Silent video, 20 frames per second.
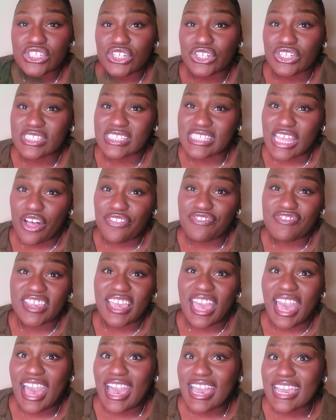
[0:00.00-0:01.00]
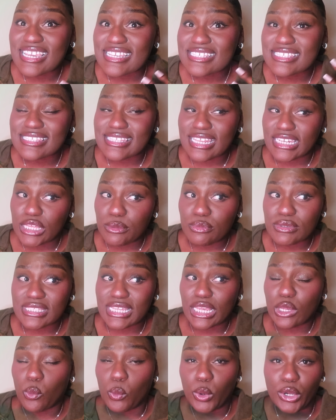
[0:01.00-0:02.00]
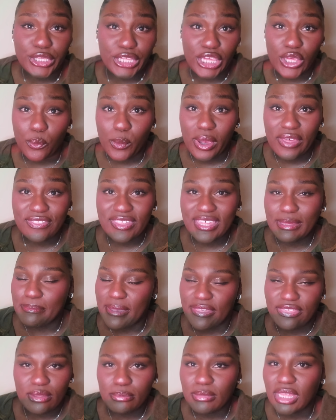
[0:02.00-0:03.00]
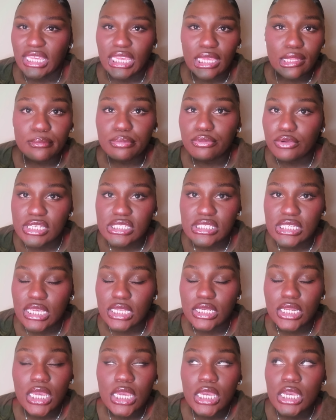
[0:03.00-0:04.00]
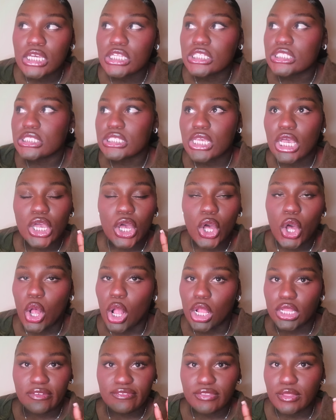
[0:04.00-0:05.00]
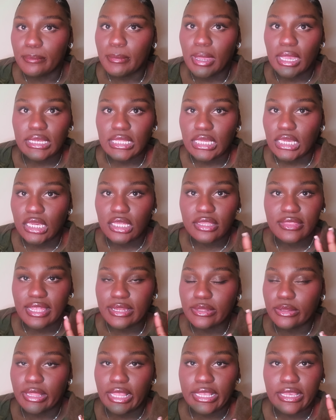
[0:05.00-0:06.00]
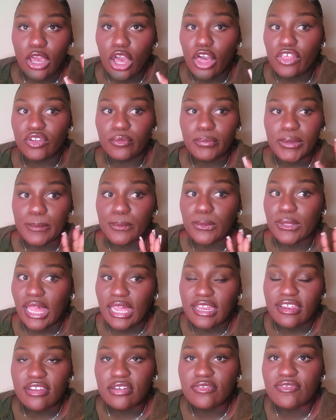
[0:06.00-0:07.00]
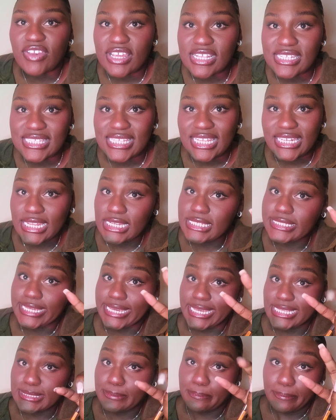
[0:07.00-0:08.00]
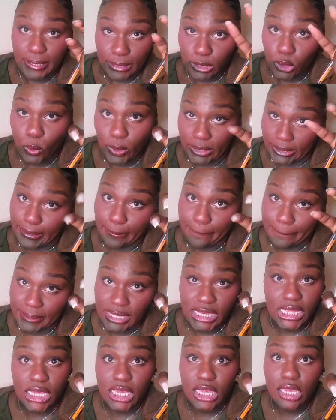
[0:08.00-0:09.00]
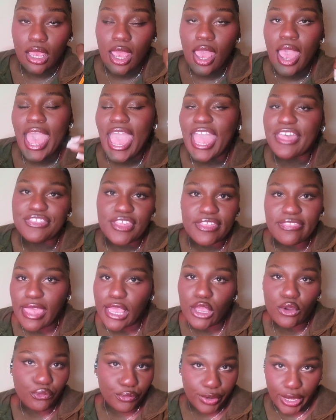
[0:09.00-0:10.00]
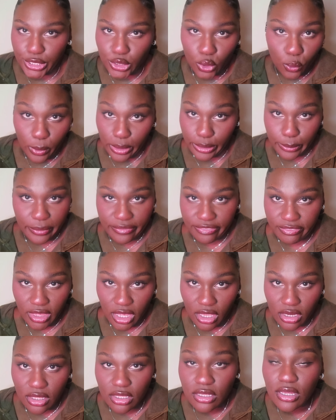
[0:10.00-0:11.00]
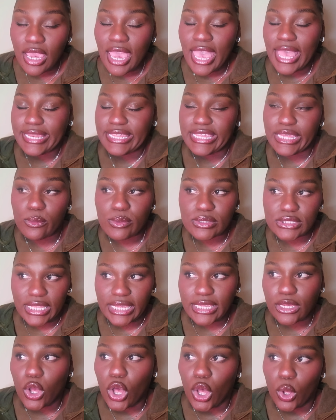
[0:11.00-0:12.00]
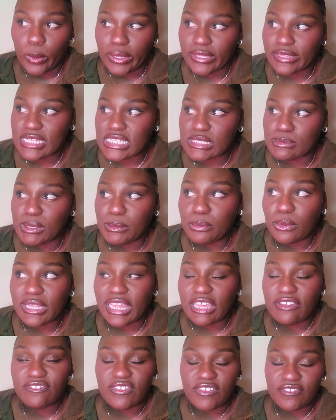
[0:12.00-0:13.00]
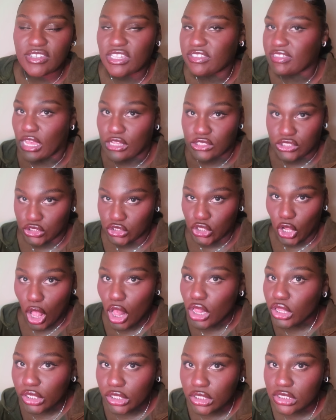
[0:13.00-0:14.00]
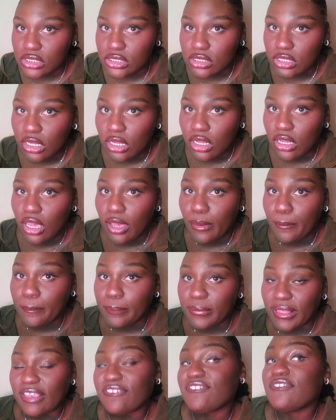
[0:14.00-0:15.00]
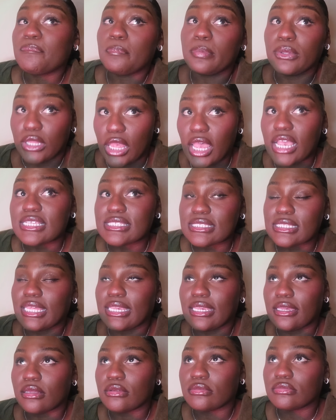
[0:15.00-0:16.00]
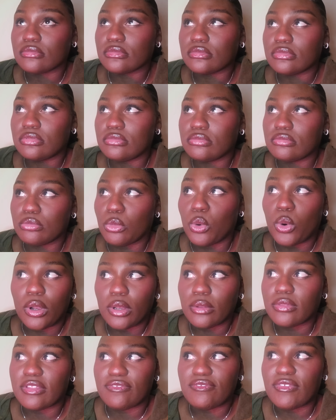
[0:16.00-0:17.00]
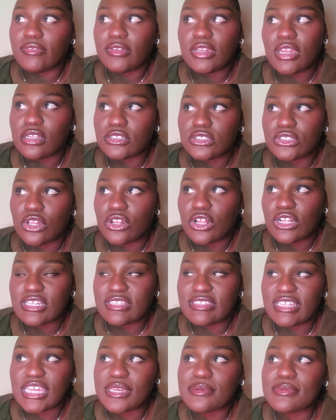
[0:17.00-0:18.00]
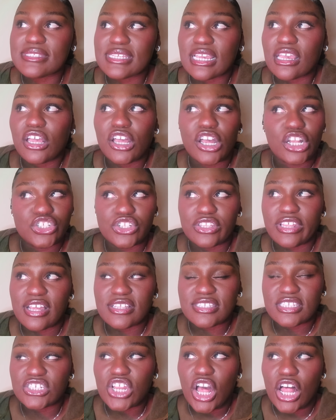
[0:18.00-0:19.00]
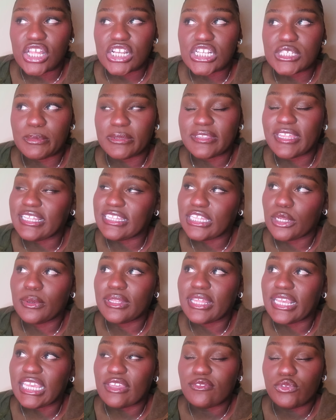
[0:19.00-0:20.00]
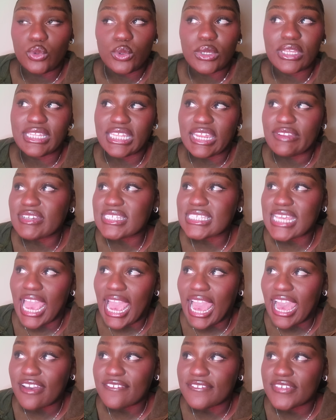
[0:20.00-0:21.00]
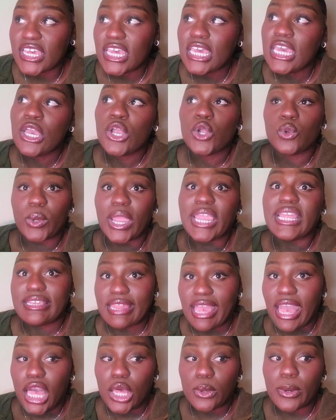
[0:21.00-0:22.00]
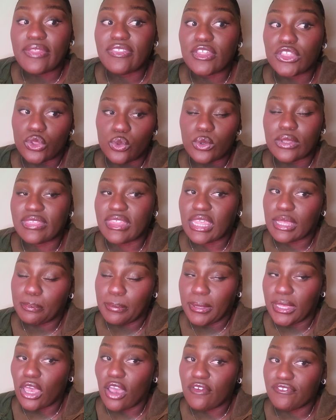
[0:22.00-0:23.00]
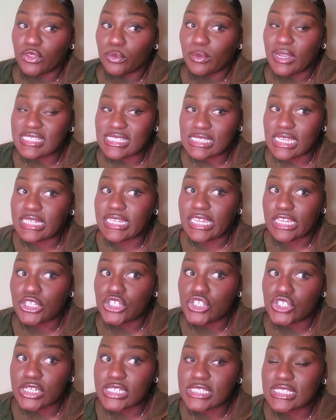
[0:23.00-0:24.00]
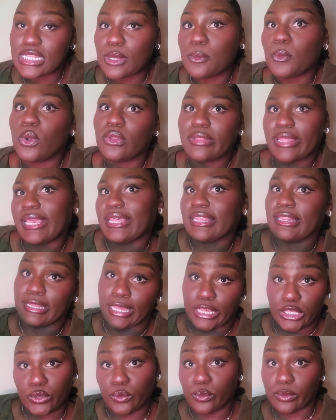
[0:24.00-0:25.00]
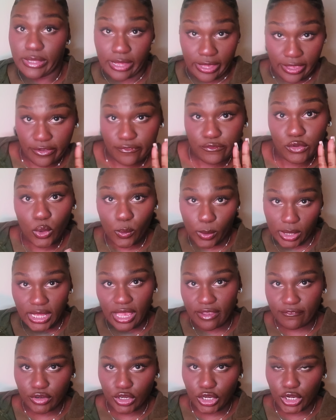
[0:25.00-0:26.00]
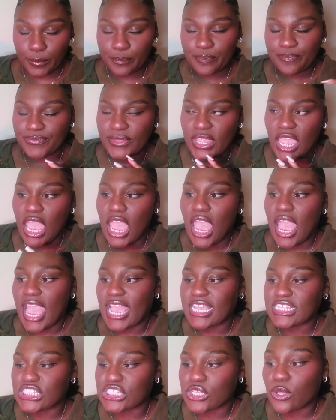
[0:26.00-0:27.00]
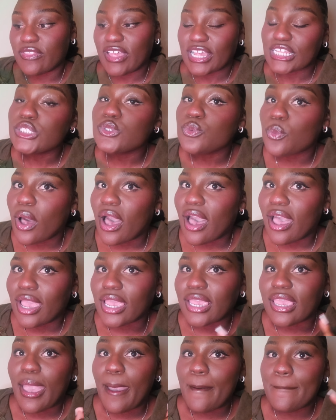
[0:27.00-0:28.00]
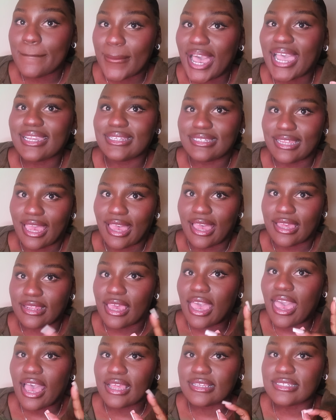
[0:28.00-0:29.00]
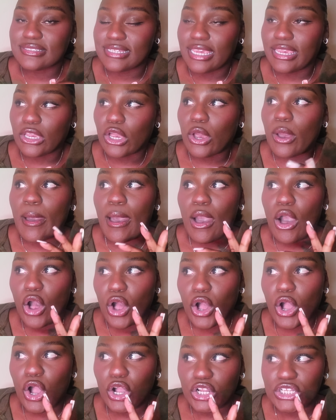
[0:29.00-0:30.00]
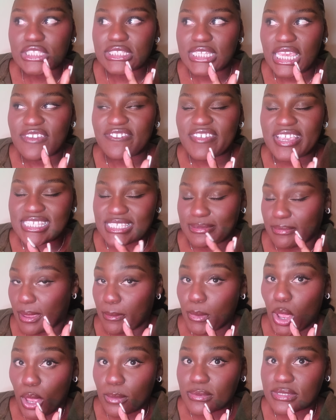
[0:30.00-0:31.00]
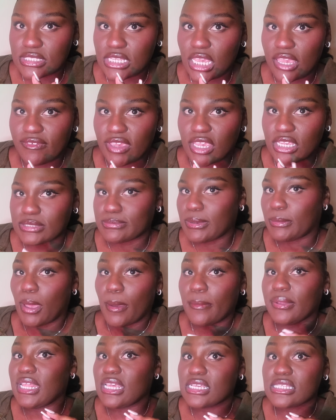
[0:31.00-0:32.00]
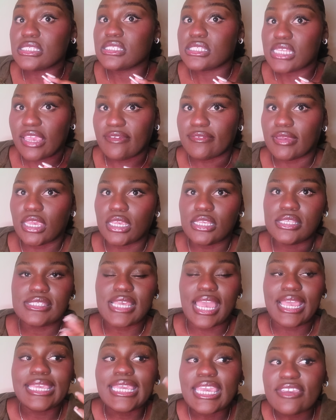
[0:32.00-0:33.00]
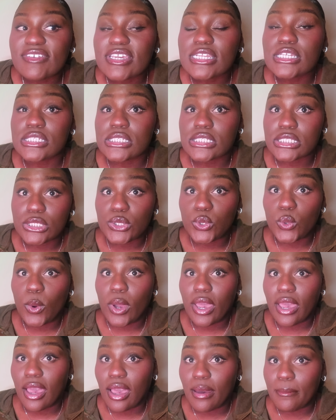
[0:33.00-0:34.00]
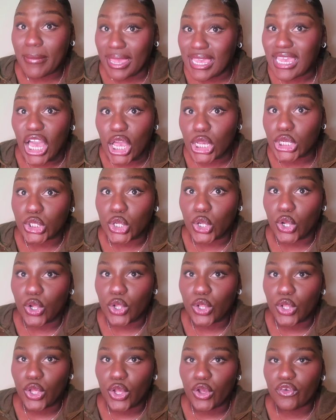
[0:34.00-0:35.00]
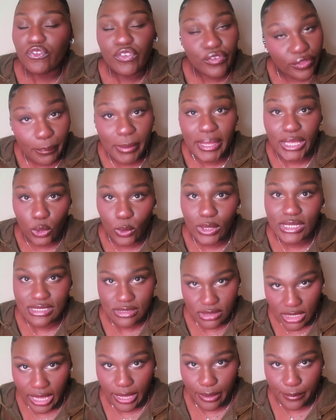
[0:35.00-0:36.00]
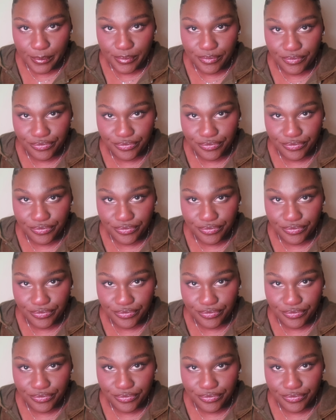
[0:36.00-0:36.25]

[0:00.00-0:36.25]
Turns out the guys that he was like working with, he met them like in prison, took all of the money that like other people had invested into his Bitcoin company, and then like ran away with it. And he was like owing these people like $50,000, like plus, like more than $50,000. I think it was like $100,000, but like they were like, if you can give us half right now and then you can like pay off the rest in interest, then we'll like let you live or whatever. And so that's why my dad had to take our savings, my mom's savings, my mom and his savings, and give it to my uncle for the Bitcoin scam.